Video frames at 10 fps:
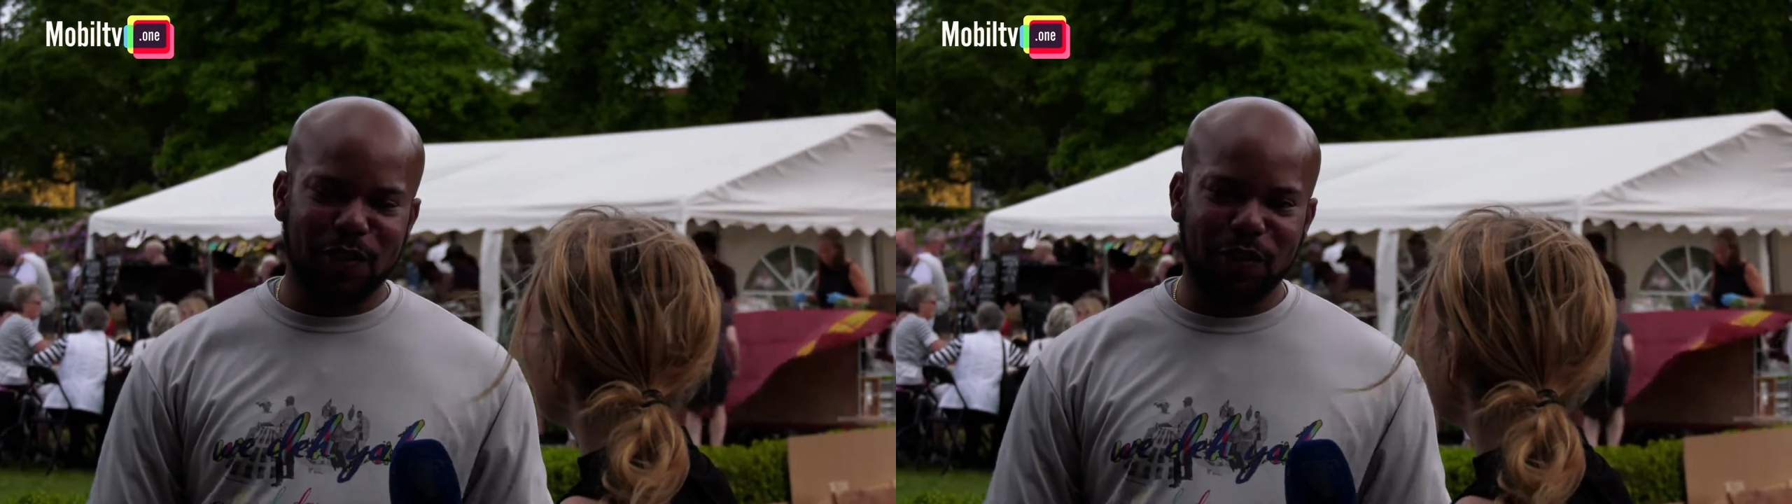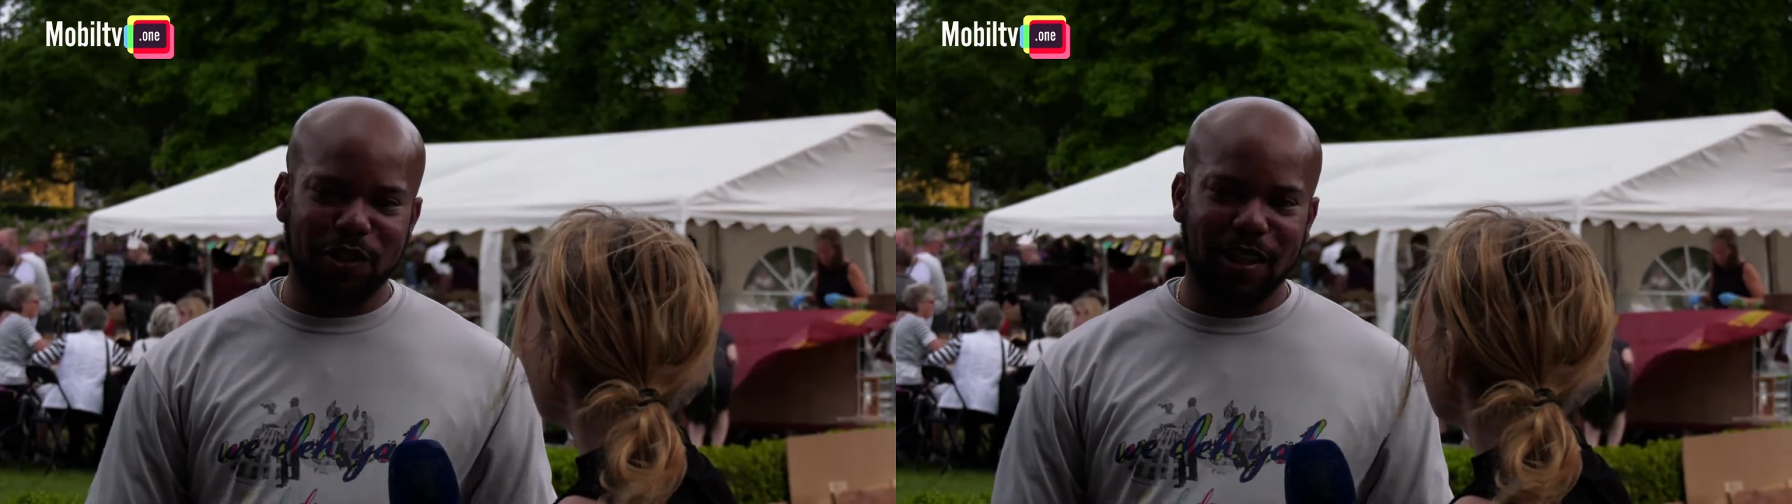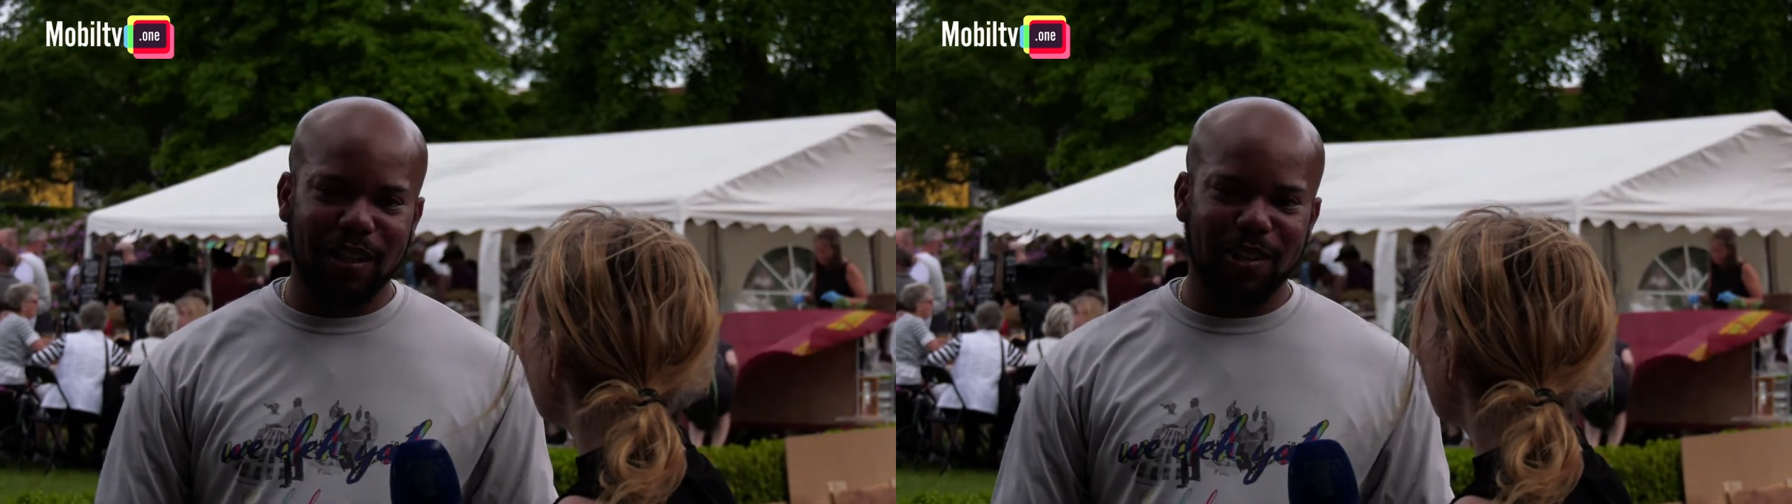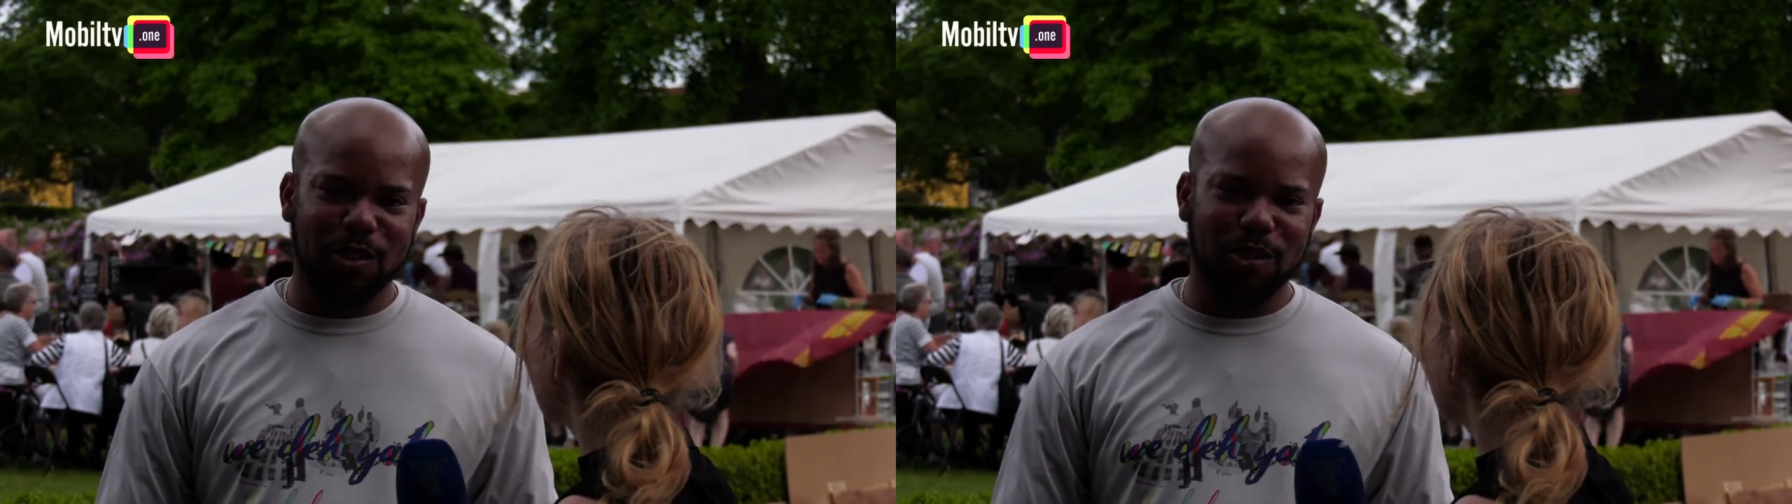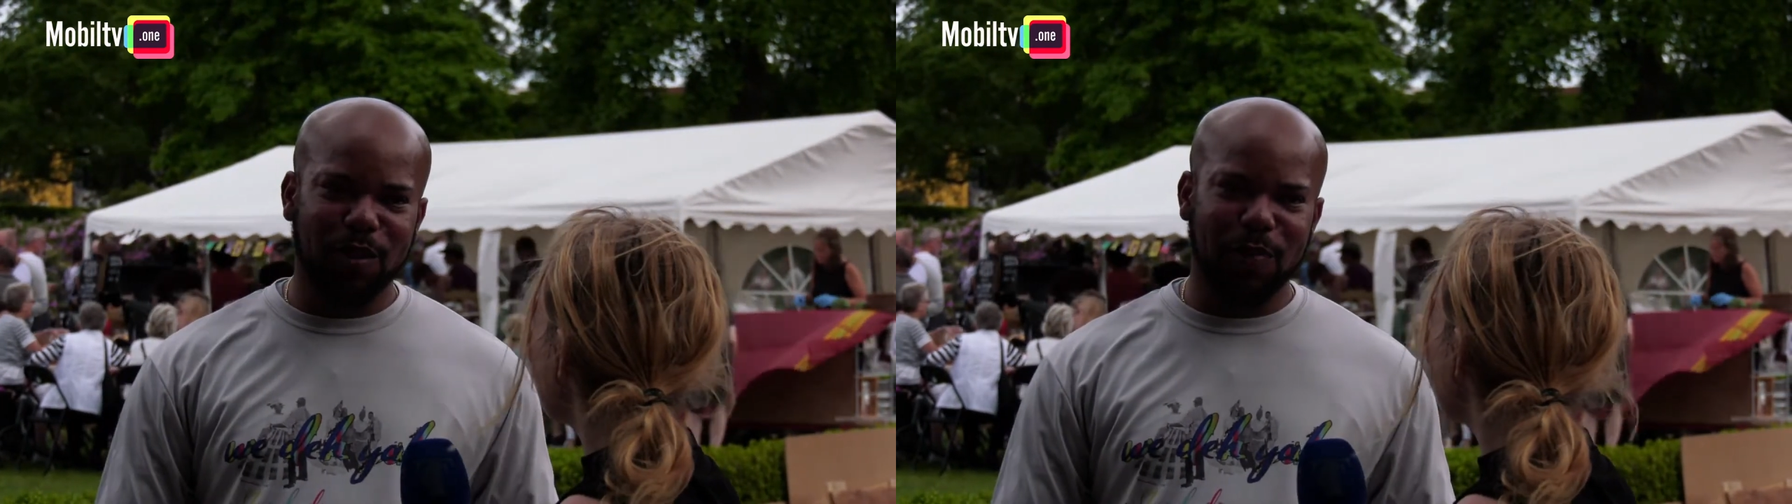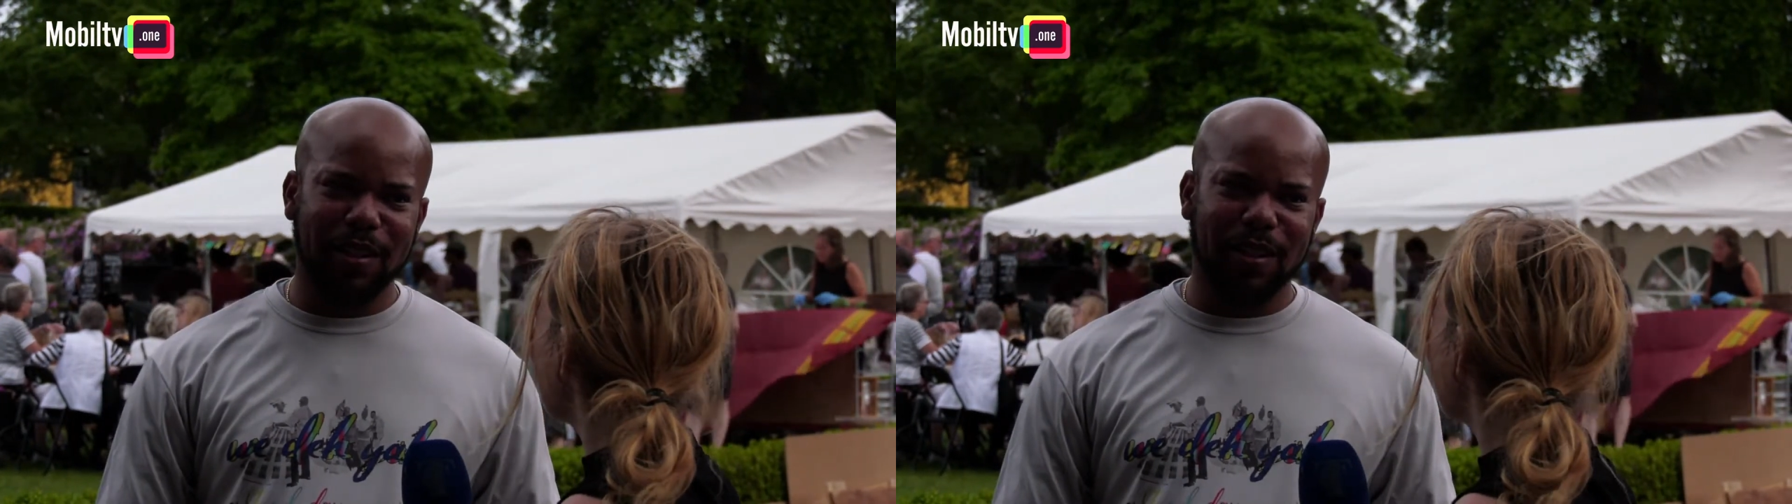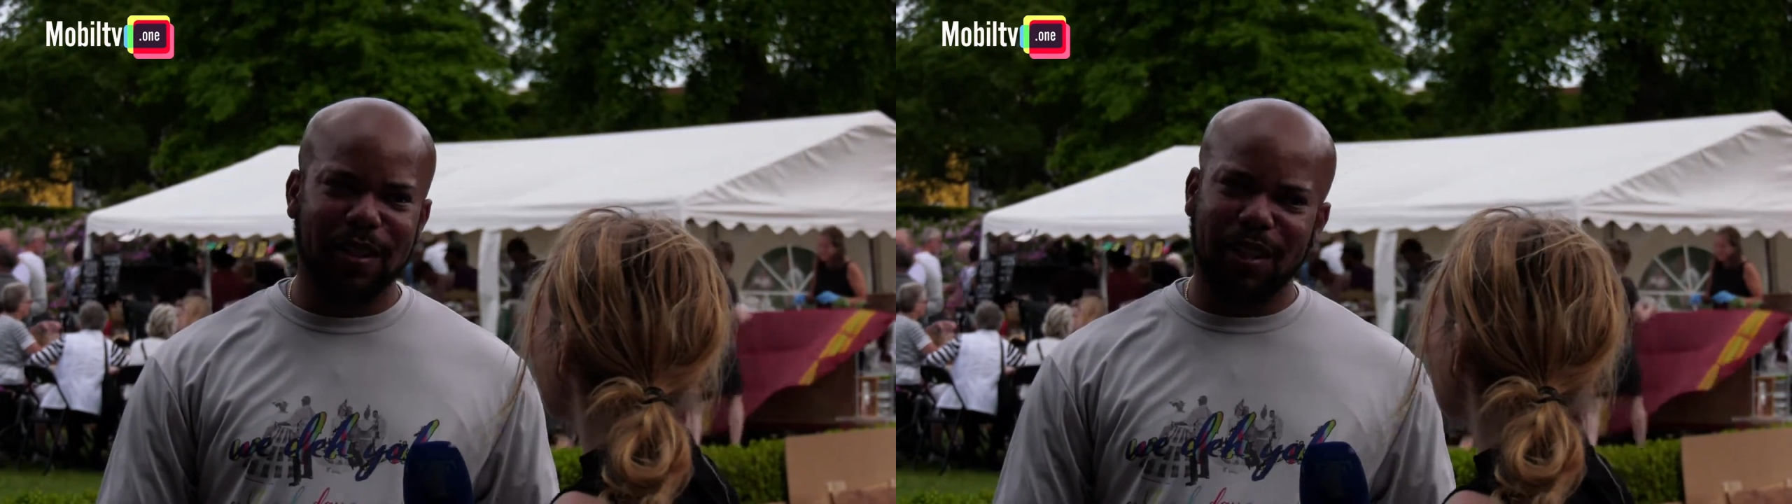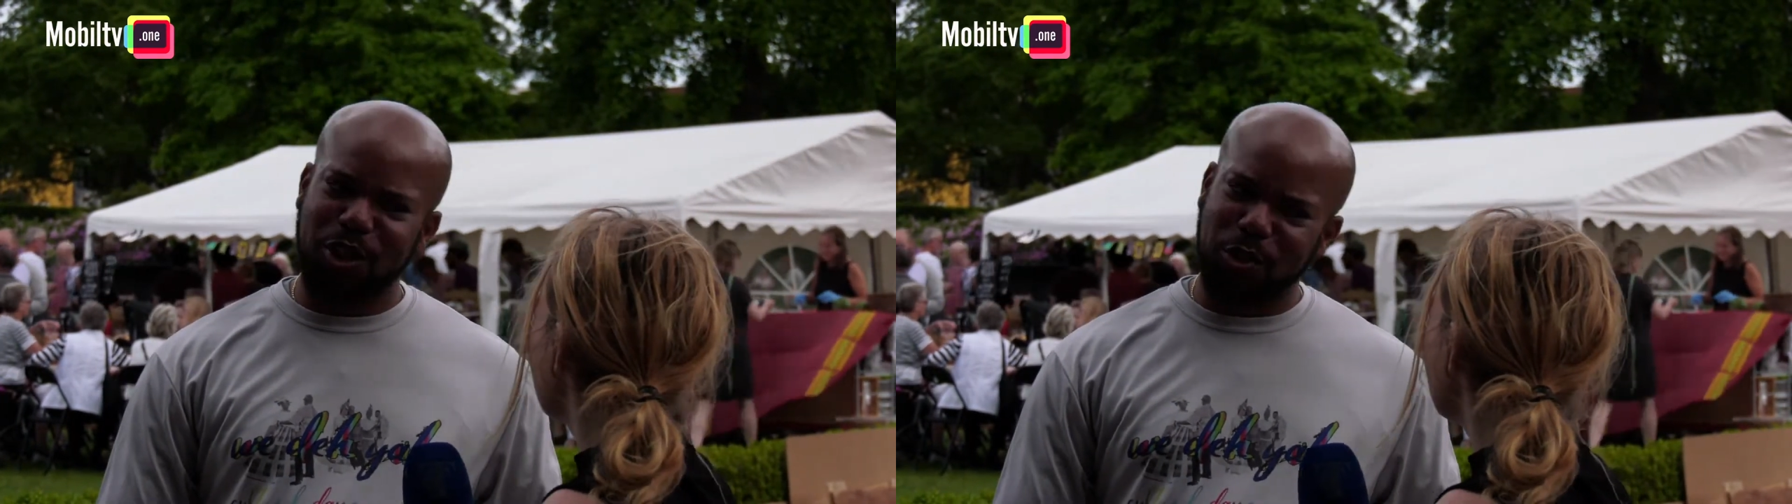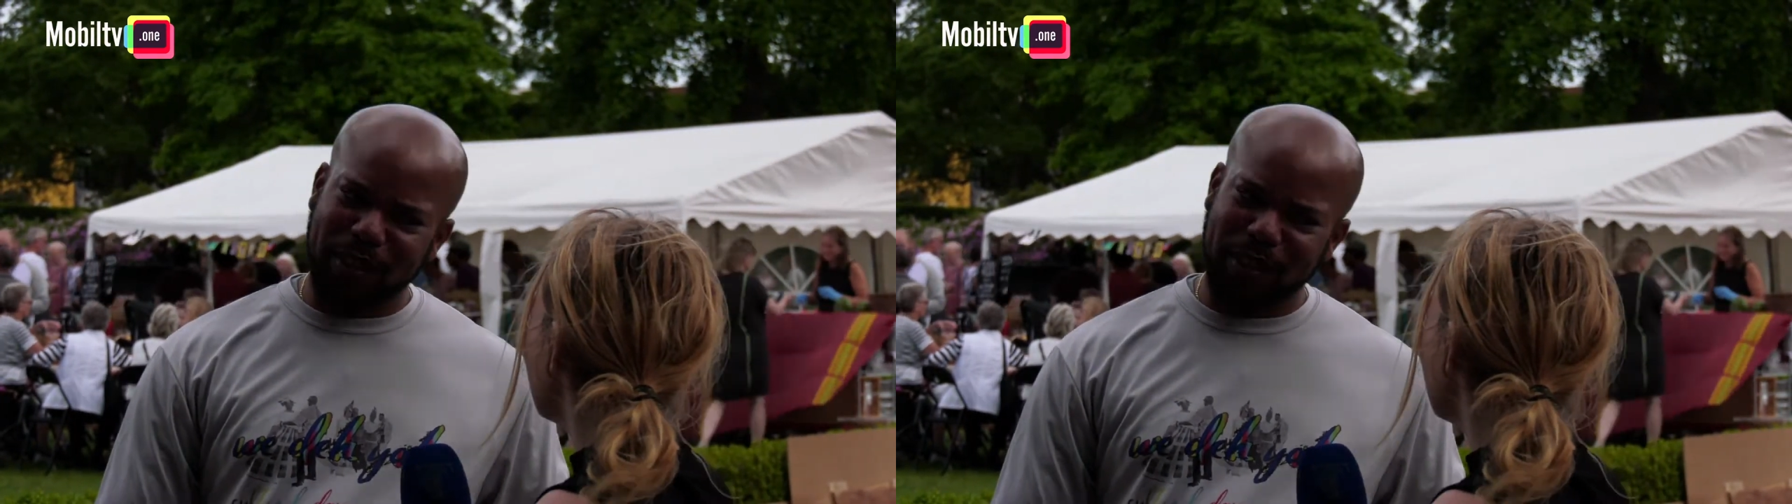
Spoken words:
Virgin Islands used to be the Danish